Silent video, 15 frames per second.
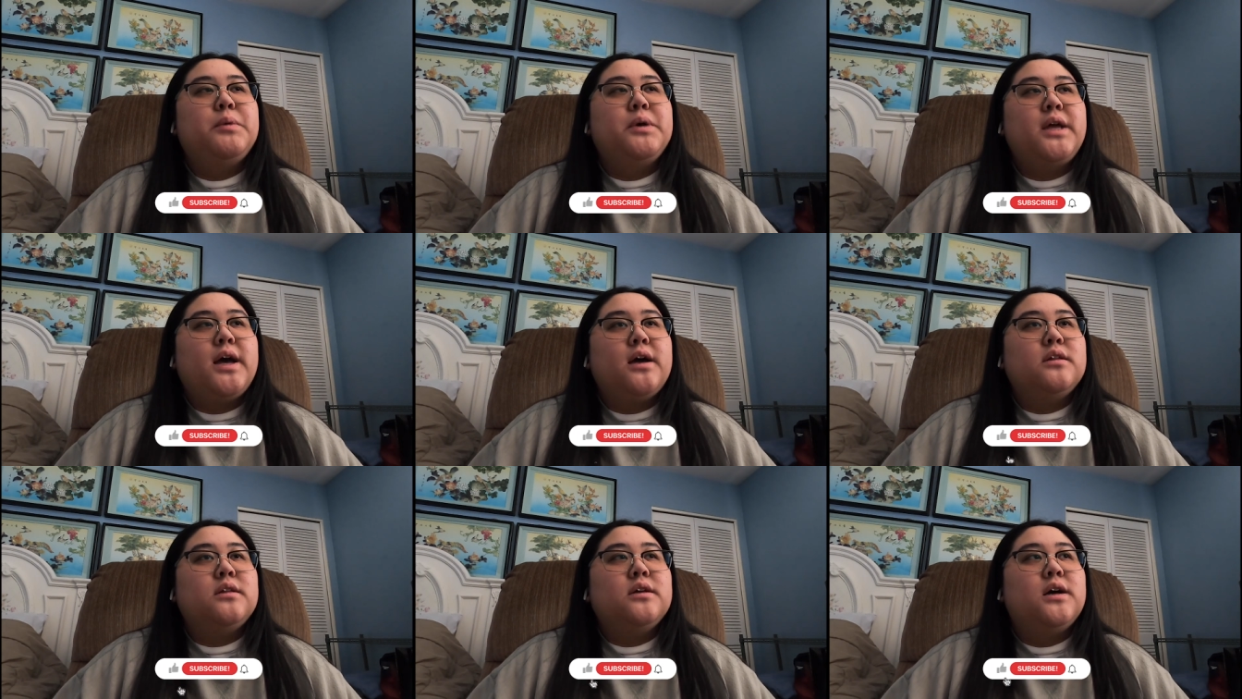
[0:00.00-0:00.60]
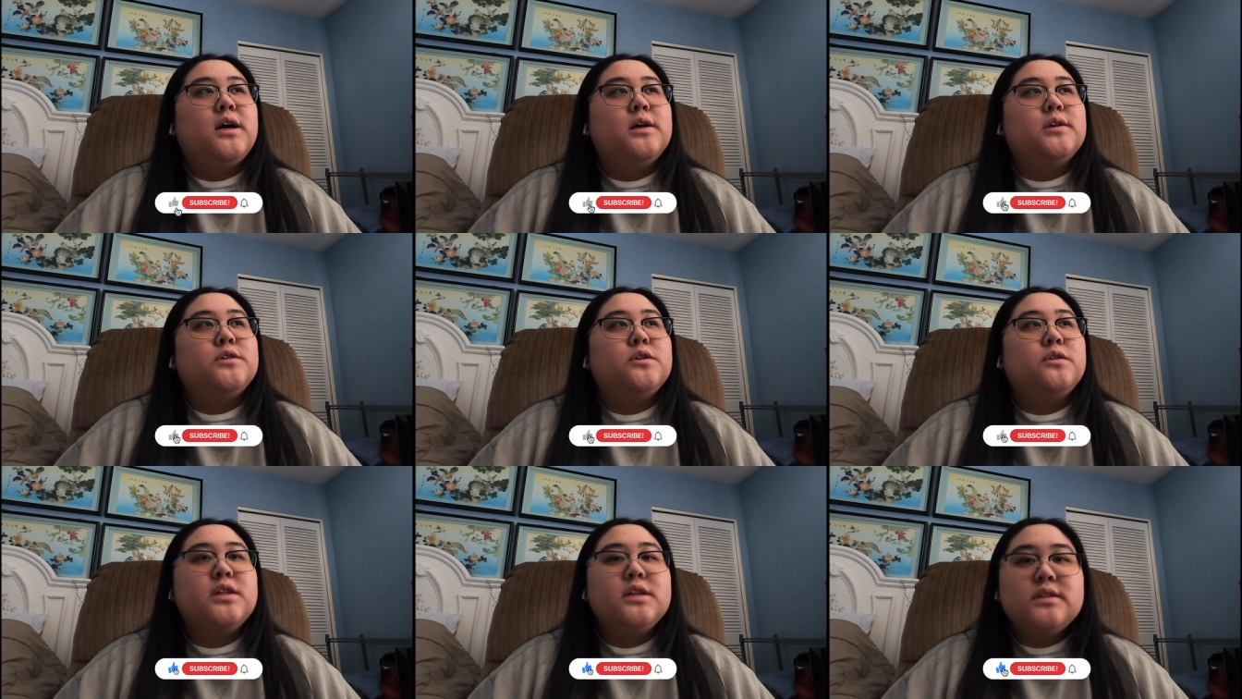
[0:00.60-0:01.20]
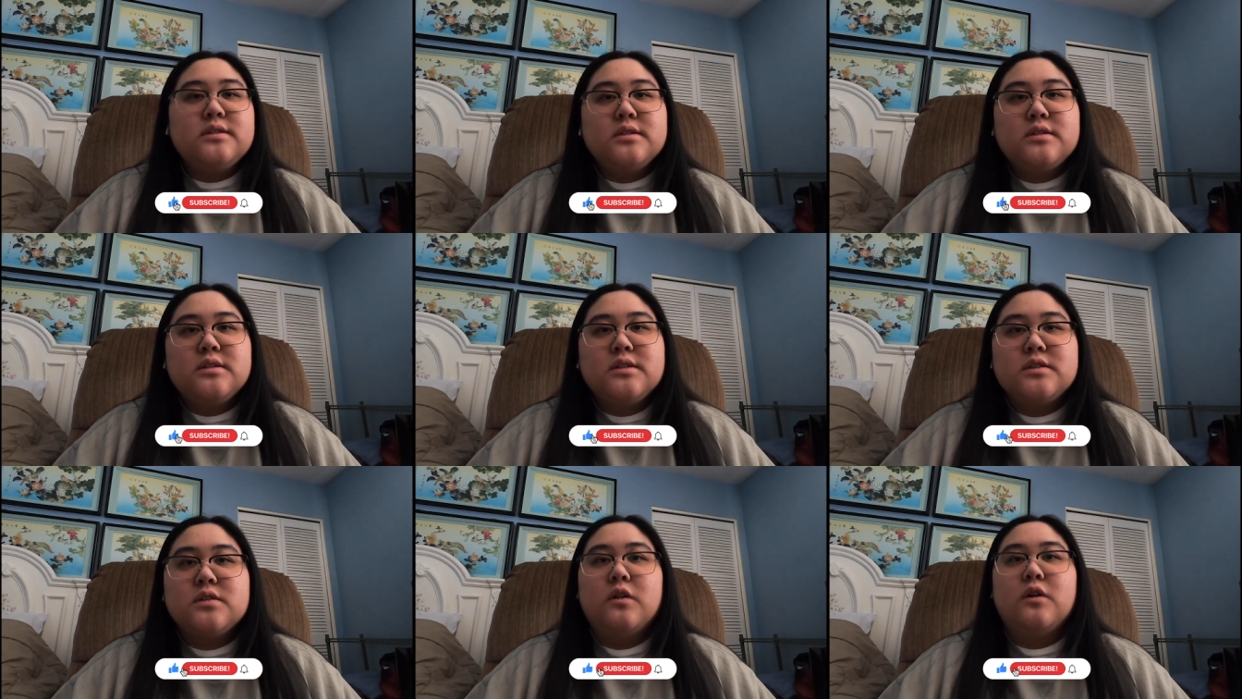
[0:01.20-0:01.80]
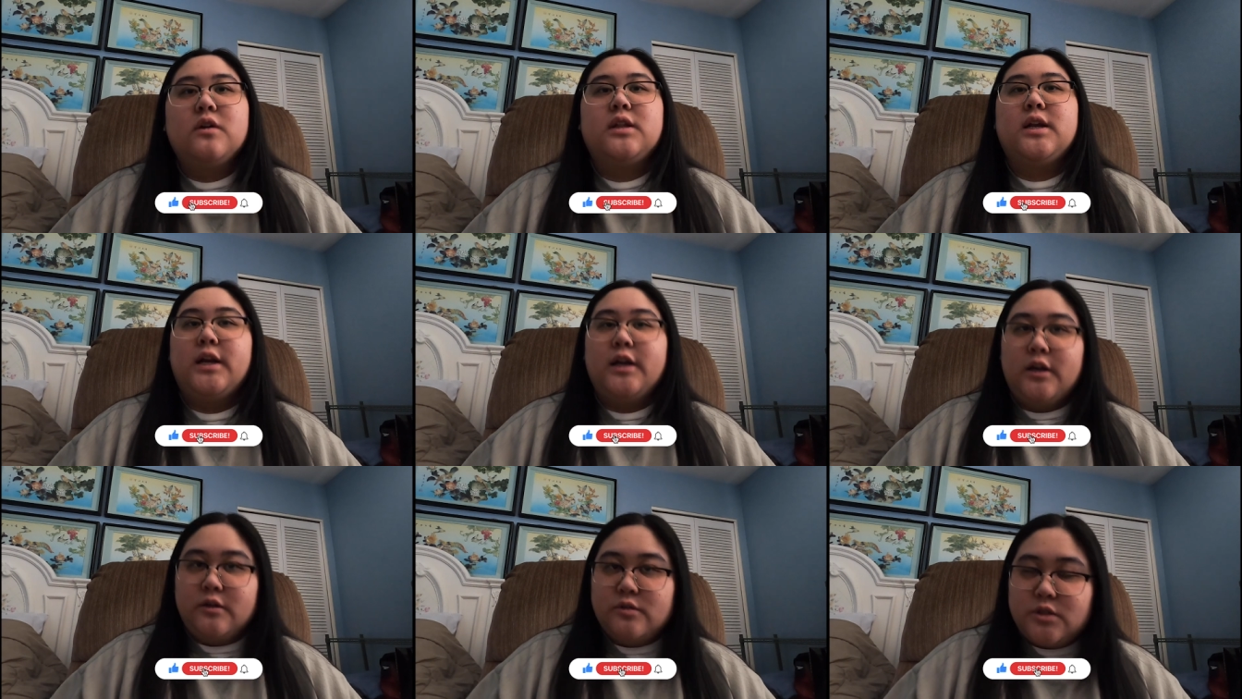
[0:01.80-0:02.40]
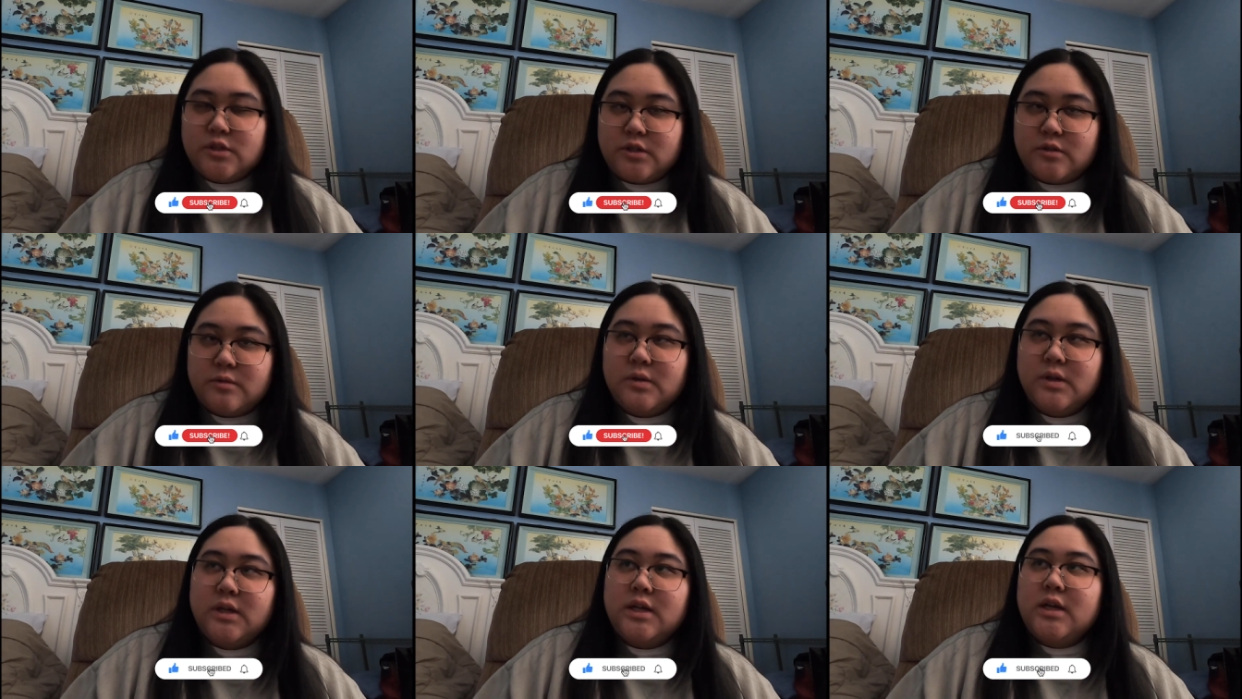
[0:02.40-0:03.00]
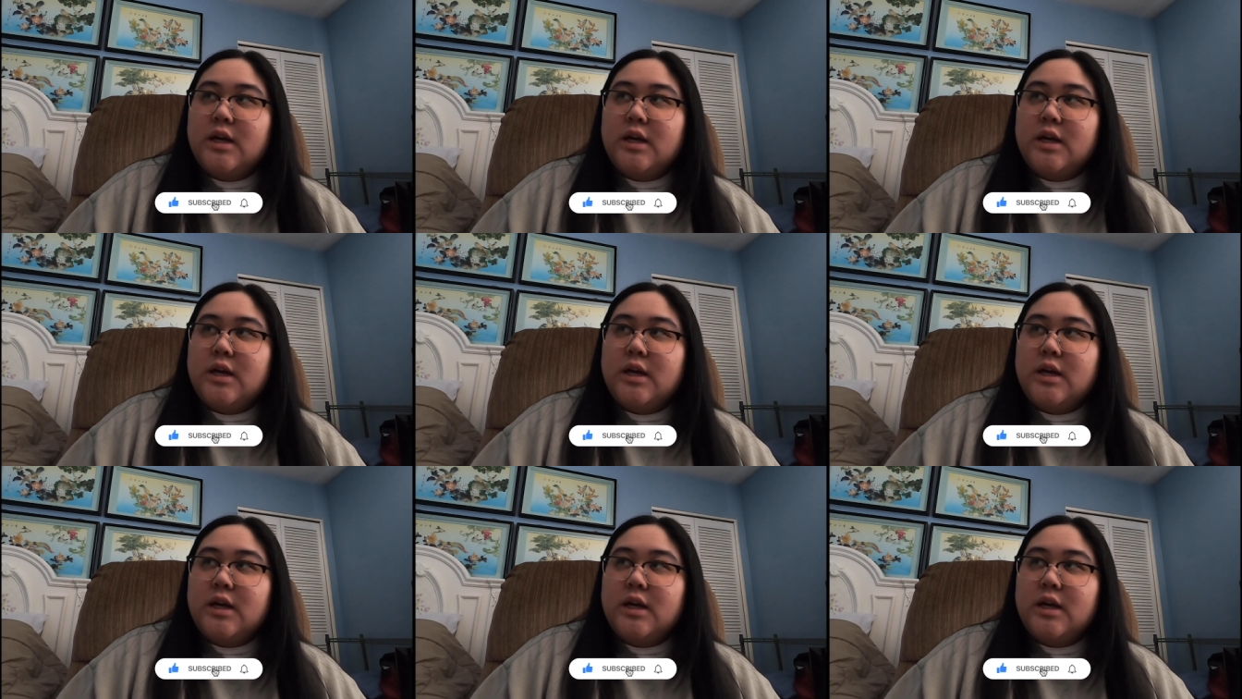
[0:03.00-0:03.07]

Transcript: But yeah, uh, so this is the salon that I go to.